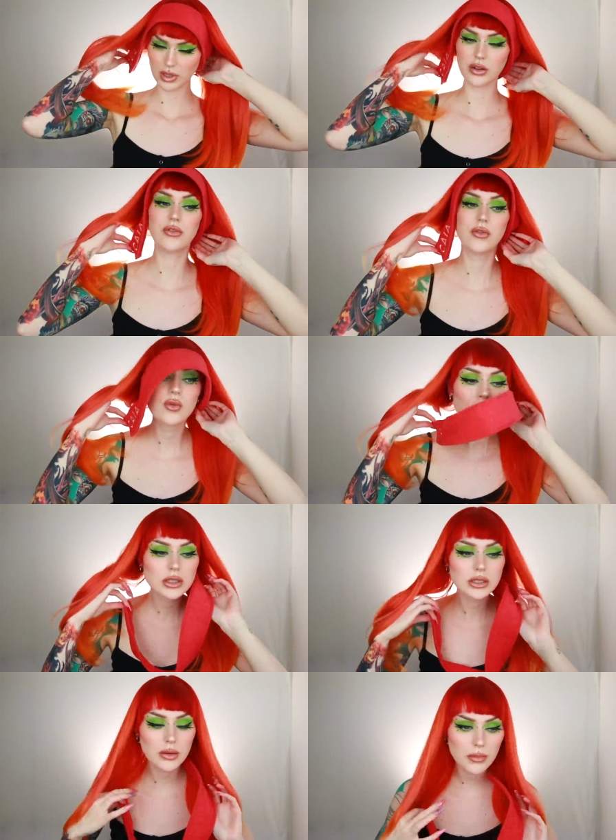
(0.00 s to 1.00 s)

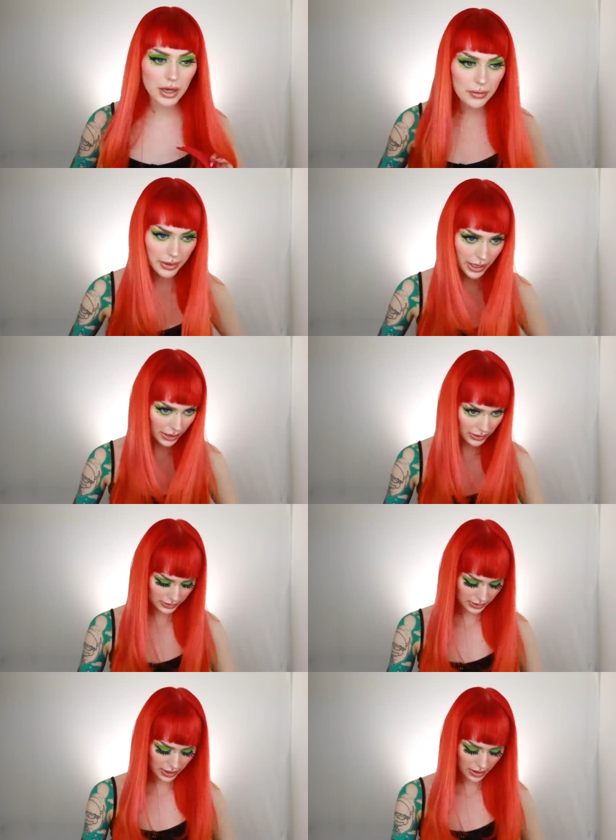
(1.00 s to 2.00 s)
force my bangs
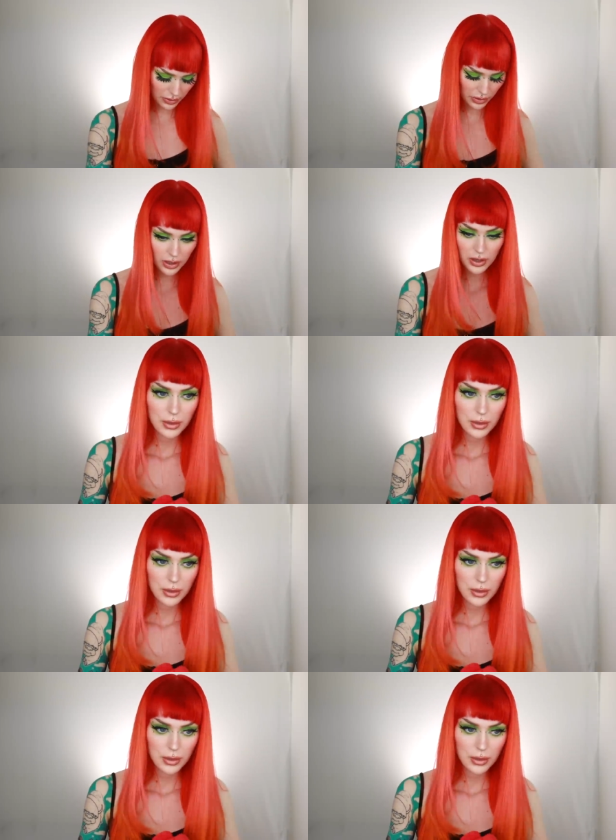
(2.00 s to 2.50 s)
down,